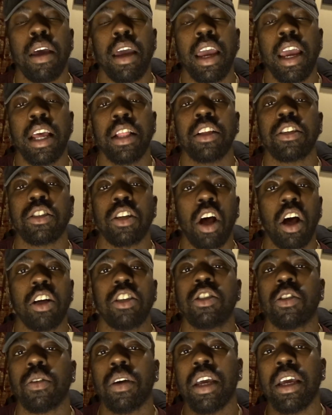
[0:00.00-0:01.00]
and there's
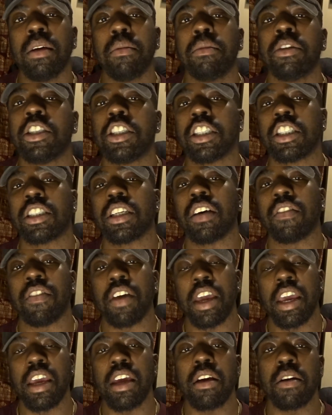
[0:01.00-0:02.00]
also images of
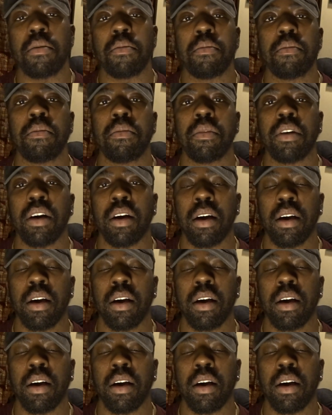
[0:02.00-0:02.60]
him